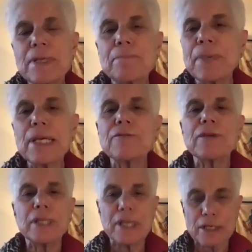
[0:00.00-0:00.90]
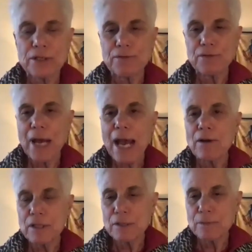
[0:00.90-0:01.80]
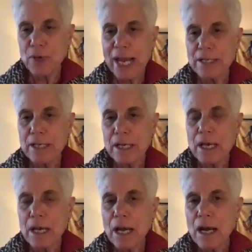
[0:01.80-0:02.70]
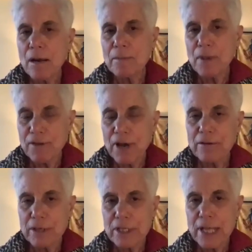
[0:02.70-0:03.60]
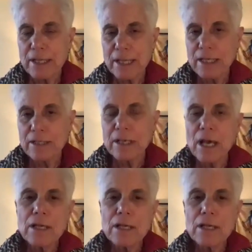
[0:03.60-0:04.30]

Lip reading: petri dish for how to spread a virus like this.